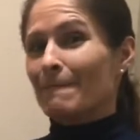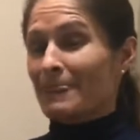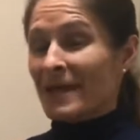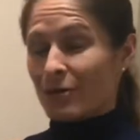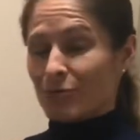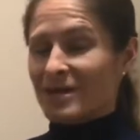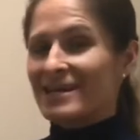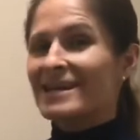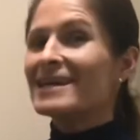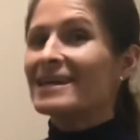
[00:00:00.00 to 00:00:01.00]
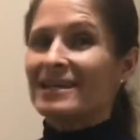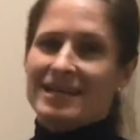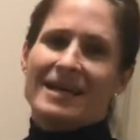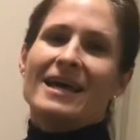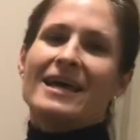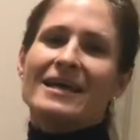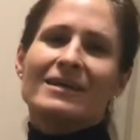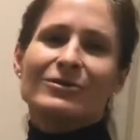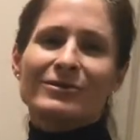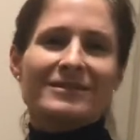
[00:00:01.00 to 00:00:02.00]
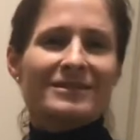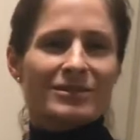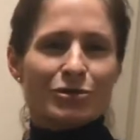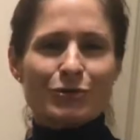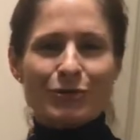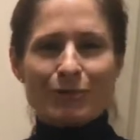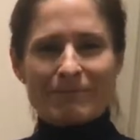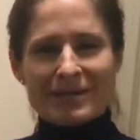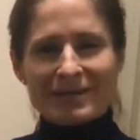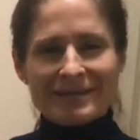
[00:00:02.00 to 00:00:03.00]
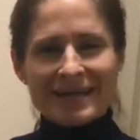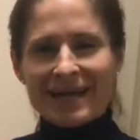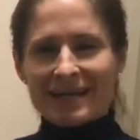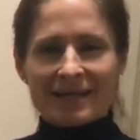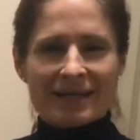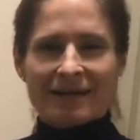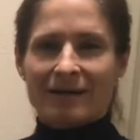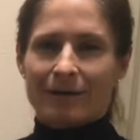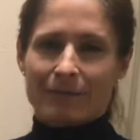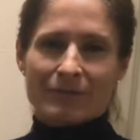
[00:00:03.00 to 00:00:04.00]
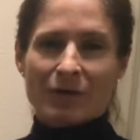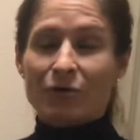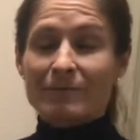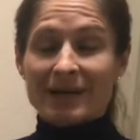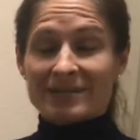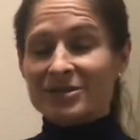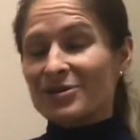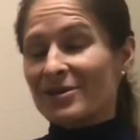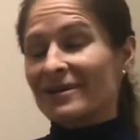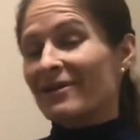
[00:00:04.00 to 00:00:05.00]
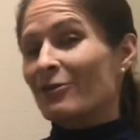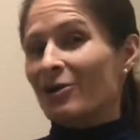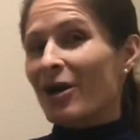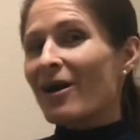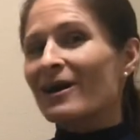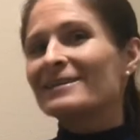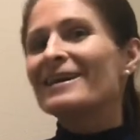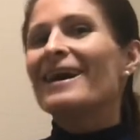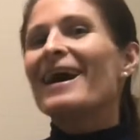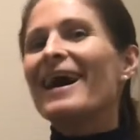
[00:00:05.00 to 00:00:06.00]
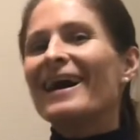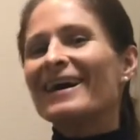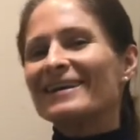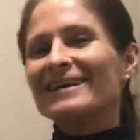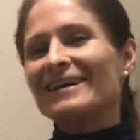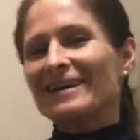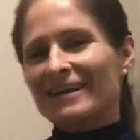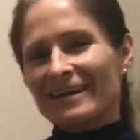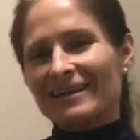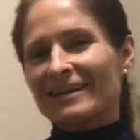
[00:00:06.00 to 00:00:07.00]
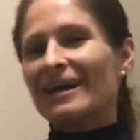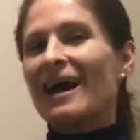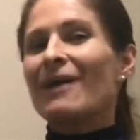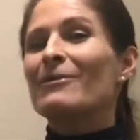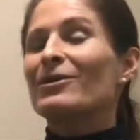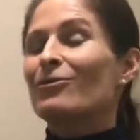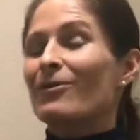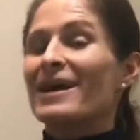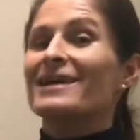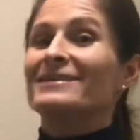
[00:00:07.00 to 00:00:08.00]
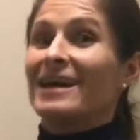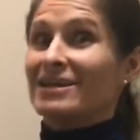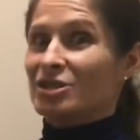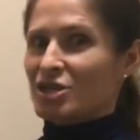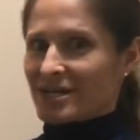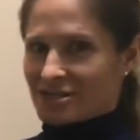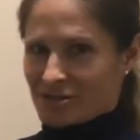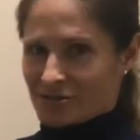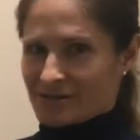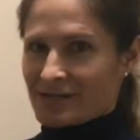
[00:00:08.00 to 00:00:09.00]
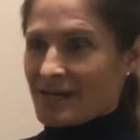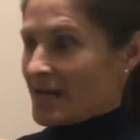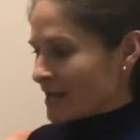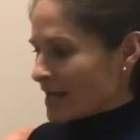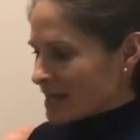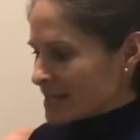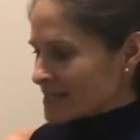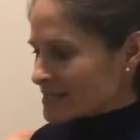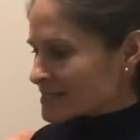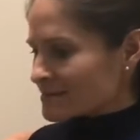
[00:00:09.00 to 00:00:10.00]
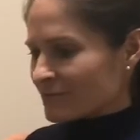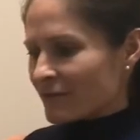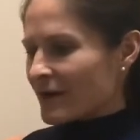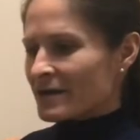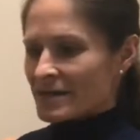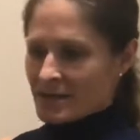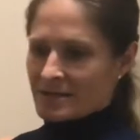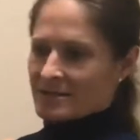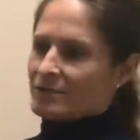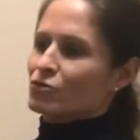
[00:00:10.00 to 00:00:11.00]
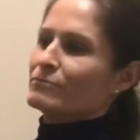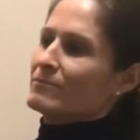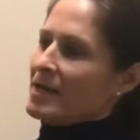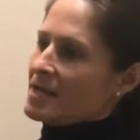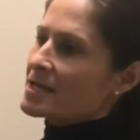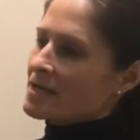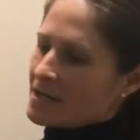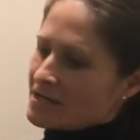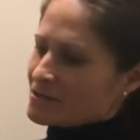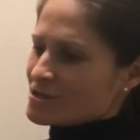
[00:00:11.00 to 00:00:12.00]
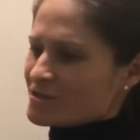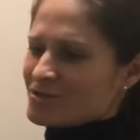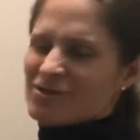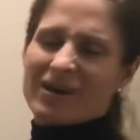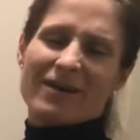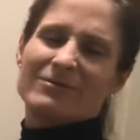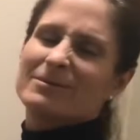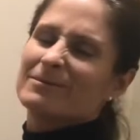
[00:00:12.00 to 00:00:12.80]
that we need in order to build that good bacteria in our gut and have a great digestion. It's very easy to make. Just you have to